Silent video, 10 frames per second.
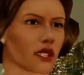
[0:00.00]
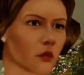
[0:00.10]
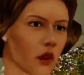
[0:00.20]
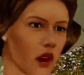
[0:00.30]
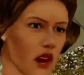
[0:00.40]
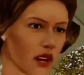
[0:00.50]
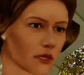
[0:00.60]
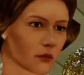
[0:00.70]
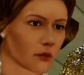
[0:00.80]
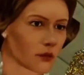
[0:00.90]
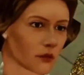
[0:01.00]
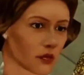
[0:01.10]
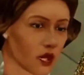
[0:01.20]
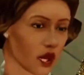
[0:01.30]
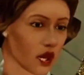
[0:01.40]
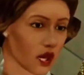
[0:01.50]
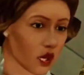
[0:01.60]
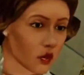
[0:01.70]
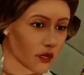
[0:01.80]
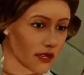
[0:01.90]
Hopkins boy. Where'd you come
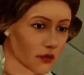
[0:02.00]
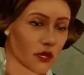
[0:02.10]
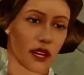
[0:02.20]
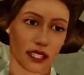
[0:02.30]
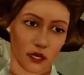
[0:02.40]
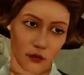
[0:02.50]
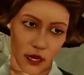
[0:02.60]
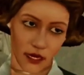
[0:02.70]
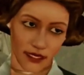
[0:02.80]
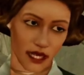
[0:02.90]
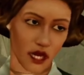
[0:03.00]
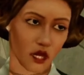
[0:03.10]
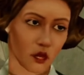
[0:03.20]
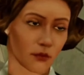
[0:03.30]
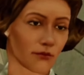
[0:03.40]
from? We've been expecting